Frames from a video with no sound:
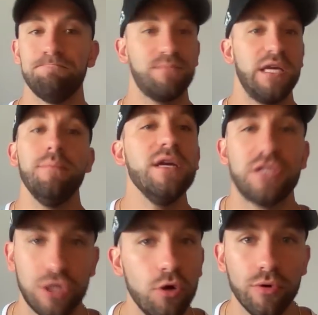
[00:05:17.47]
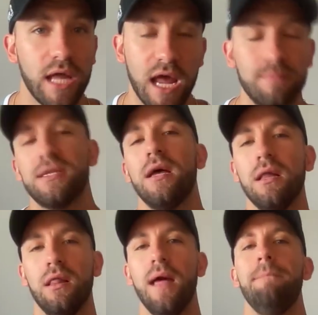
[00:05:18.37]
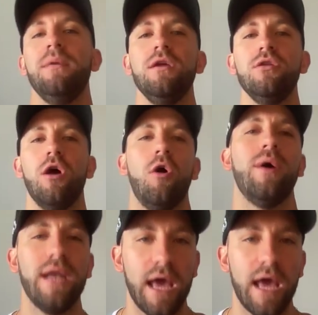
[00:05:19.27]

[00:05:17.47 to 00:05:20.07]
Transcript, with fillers: Give me two names. Let me know an